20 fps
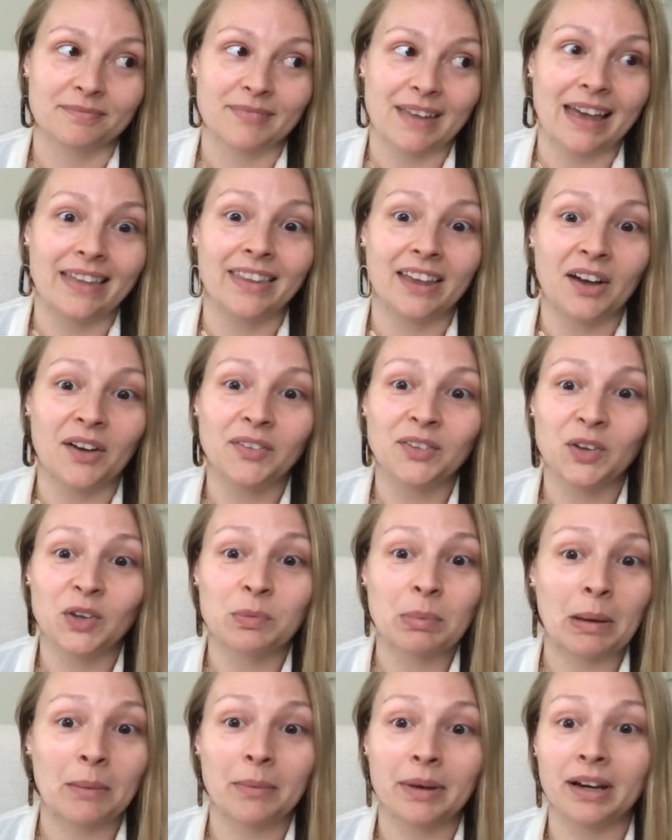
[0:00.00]
And they also
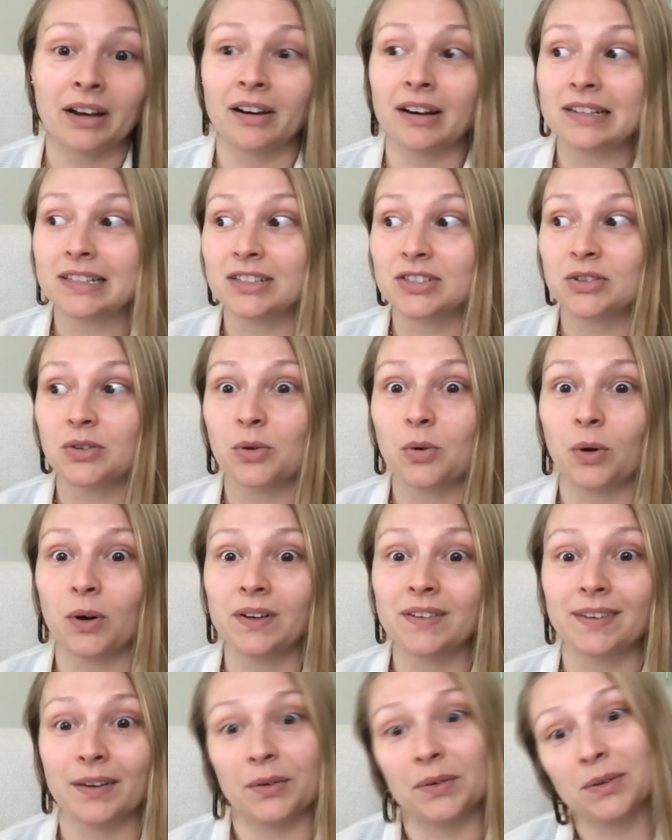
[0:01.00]
spent money on a digital
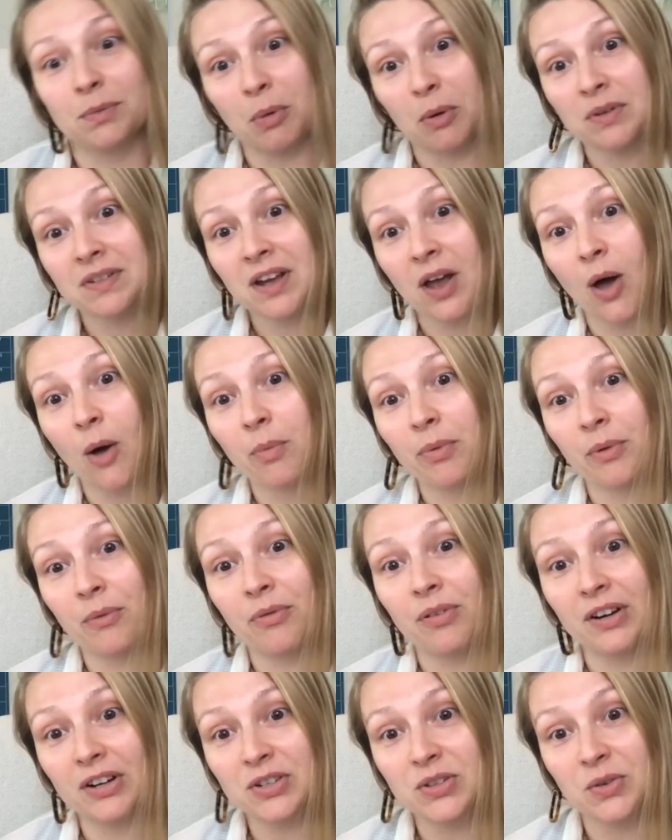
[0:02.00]
course that was supposed to help them
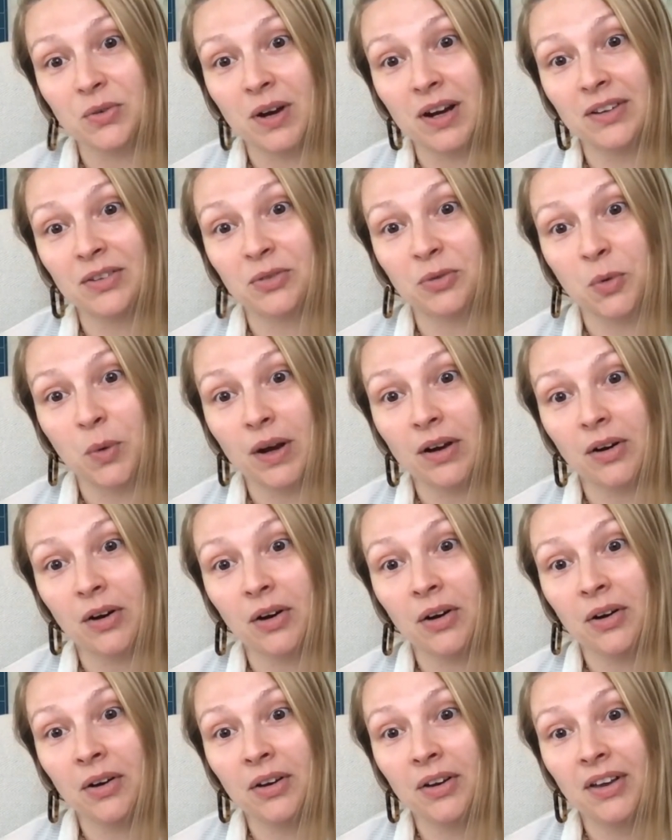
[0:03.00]
finish the race
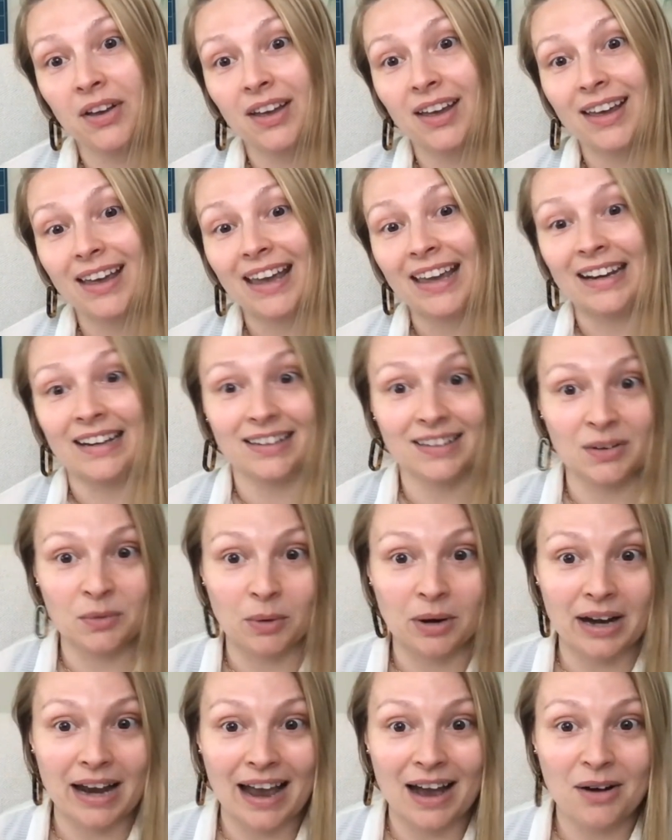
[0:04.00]
quicker, and it didn't
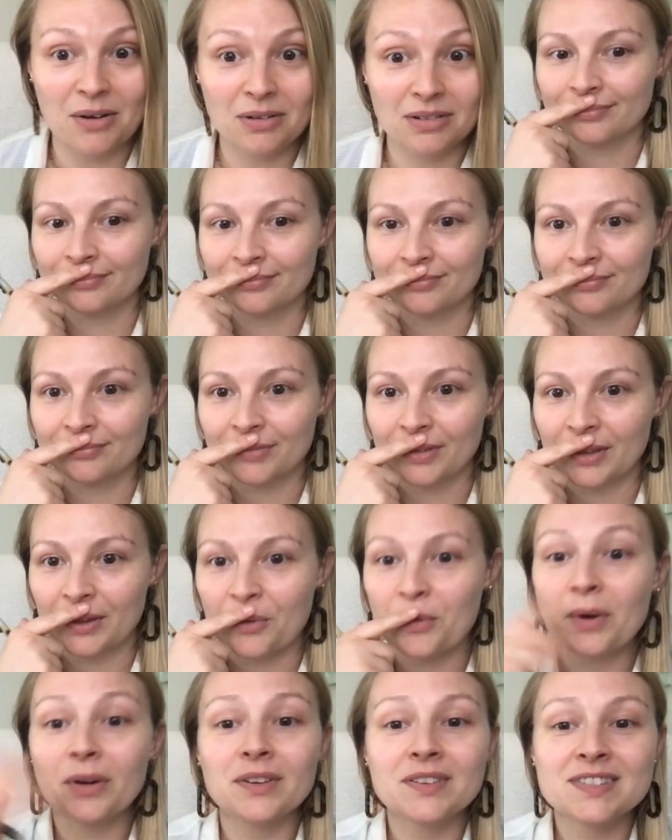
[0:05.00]
work out.
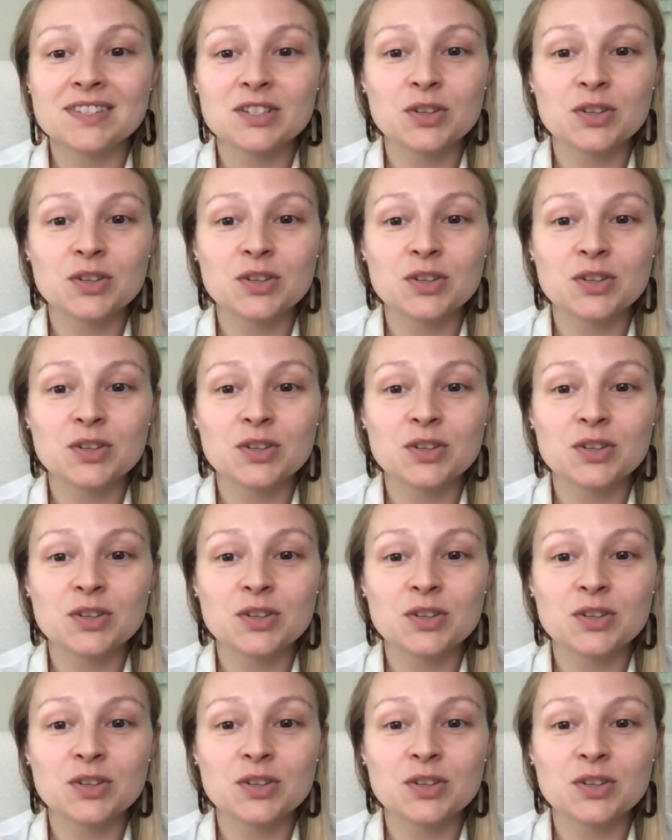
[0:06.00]
Whereas the